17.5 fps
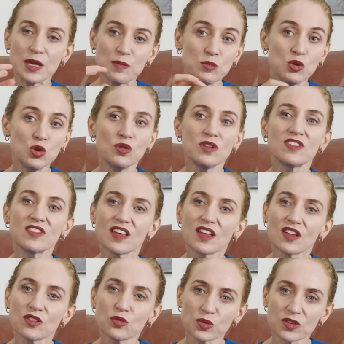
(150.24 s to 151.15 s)
immune
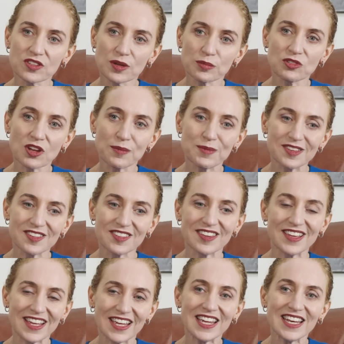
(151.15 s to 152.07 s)
cells were sometimes
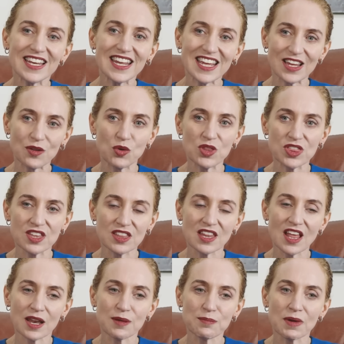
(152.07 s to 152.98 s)
seen within
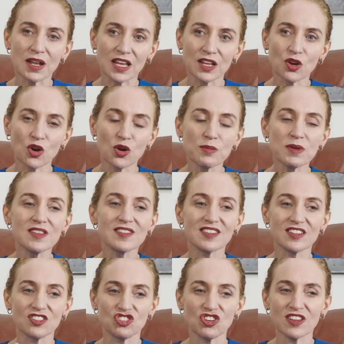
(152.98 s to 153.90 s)
that melanoma,
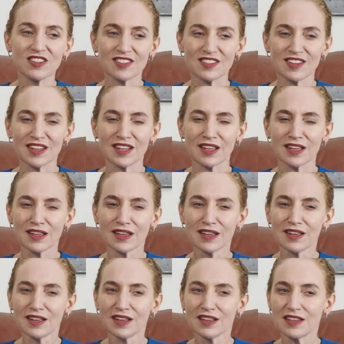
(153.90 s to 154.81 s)
suggesting
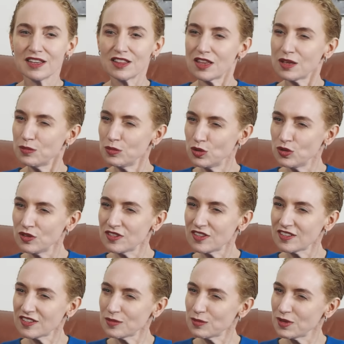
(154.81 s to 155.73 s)
that the immune
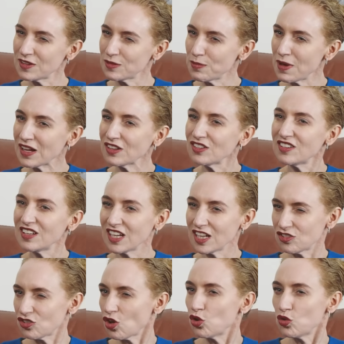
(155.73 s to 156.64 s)
system is mounting
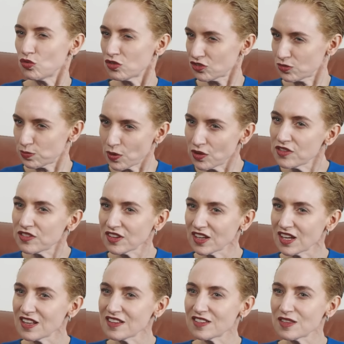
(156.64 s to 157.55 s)
its own response
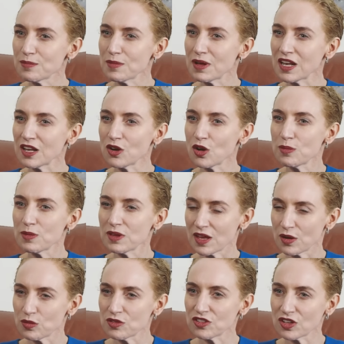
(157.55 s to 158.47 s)
against the melanoma.
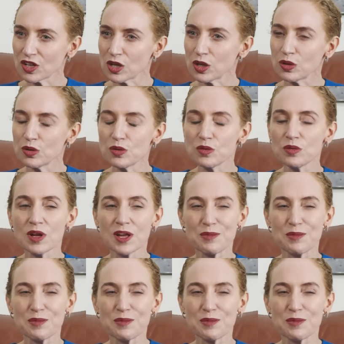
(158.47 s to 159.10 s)
That was a clue.